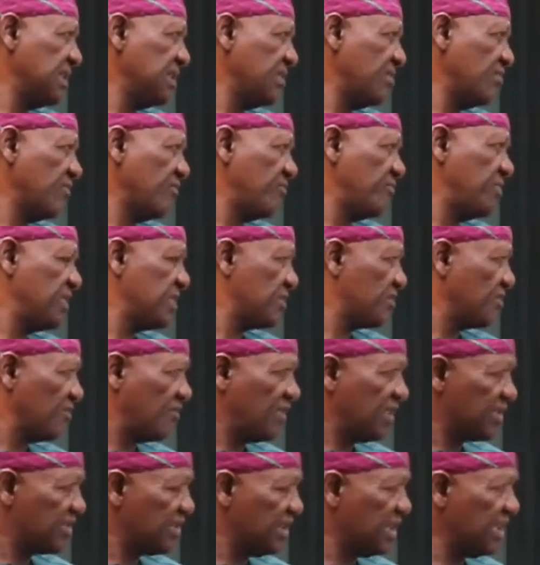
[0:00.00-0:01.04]
We've been to
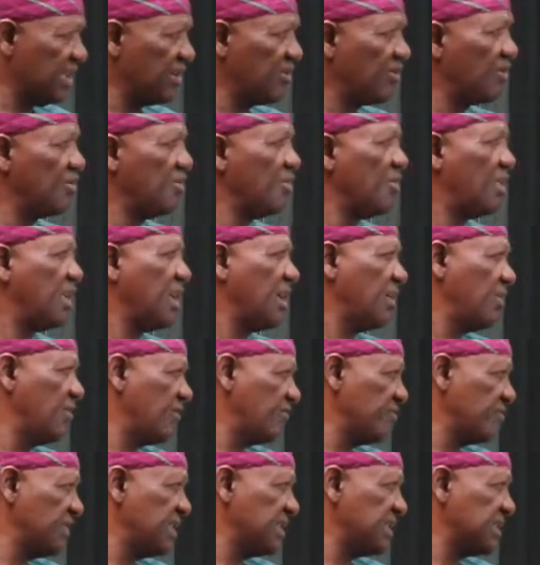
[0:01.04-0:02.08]
virtually all local
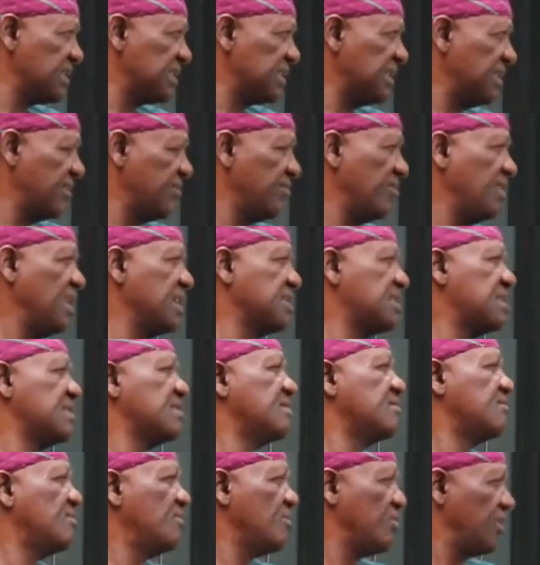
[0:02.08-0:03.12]
governments, and we are
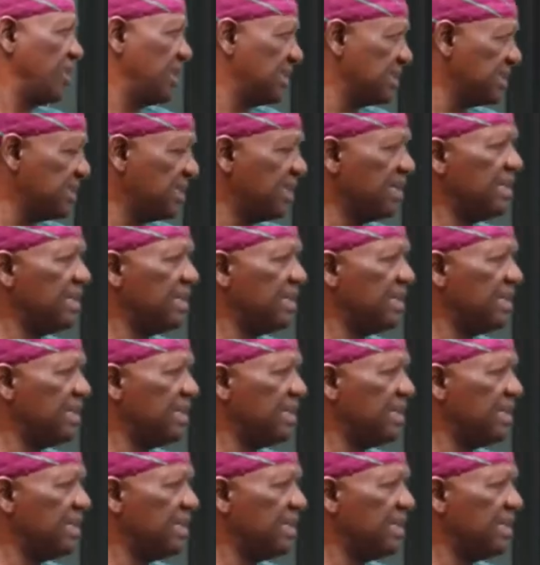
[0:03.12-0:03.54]
still going.